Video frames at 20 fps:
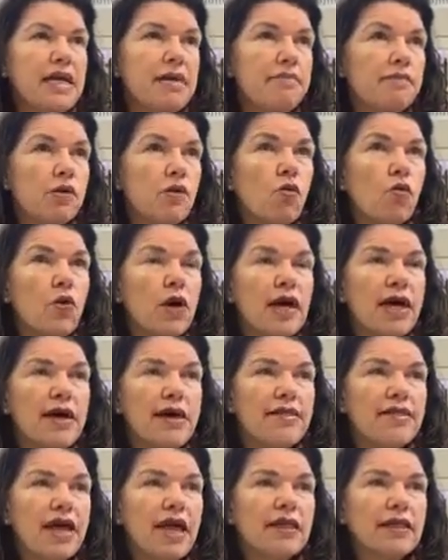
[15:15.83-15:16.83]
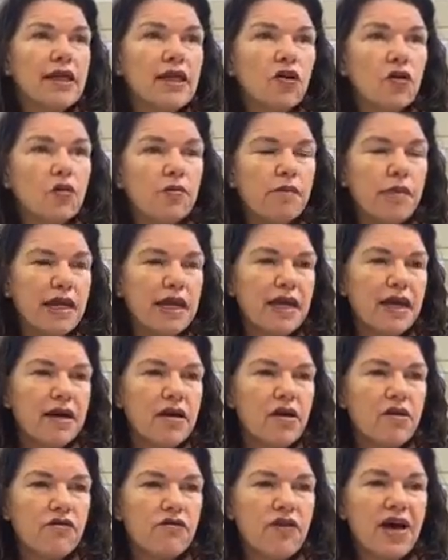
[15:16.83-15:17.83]
beep with a little bit
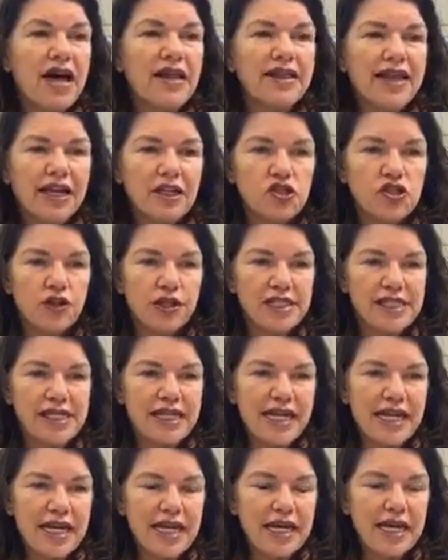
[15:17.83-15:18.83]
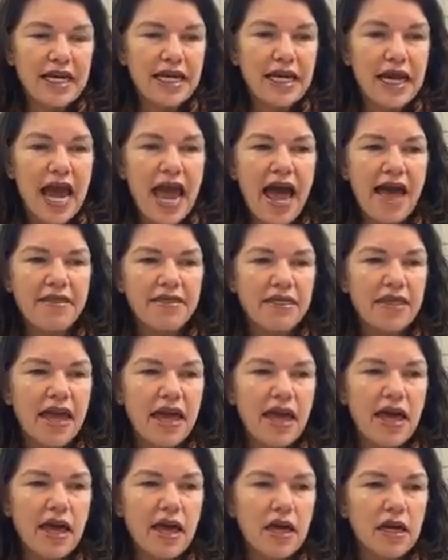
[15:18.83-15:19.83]
of electricity and
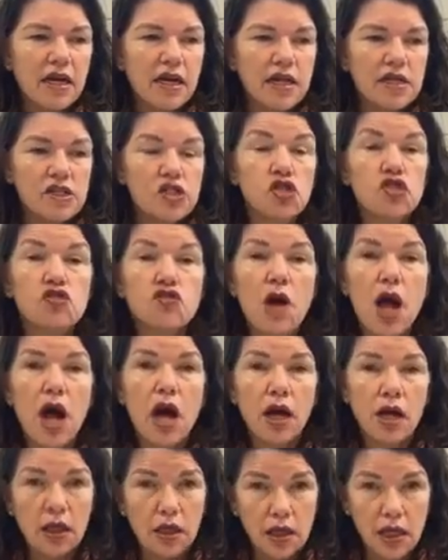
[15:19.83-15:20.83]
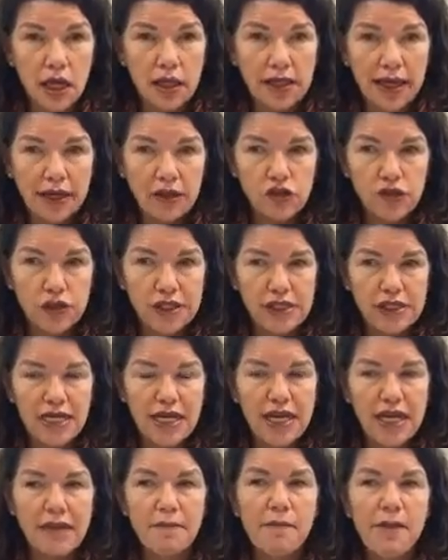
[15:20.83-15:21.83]
then strong
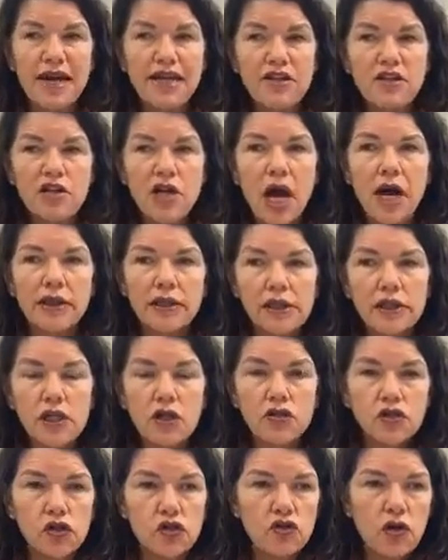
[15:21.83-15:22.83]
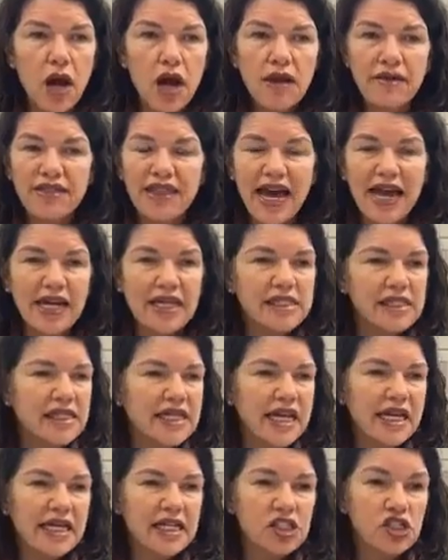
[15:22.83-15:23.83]
electricity, but not so strong that
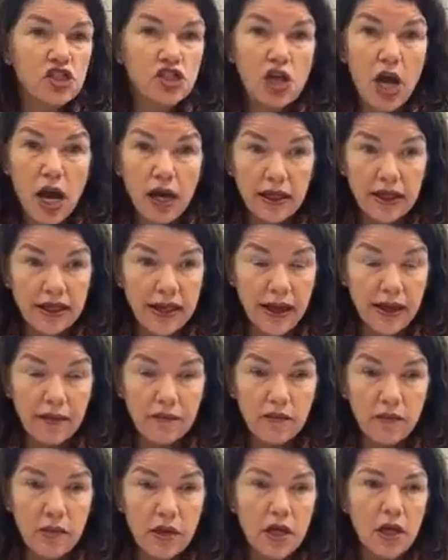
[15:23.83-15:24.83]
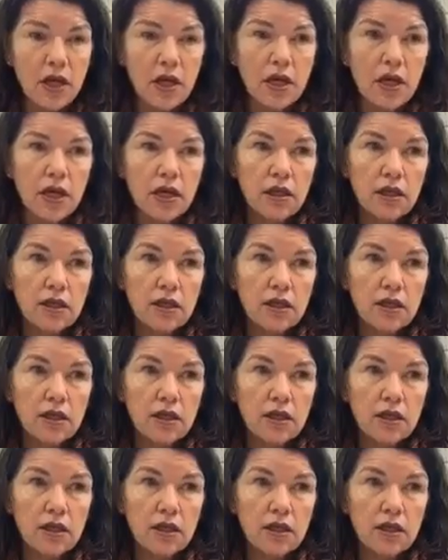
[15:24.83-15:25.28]
it's going to shock them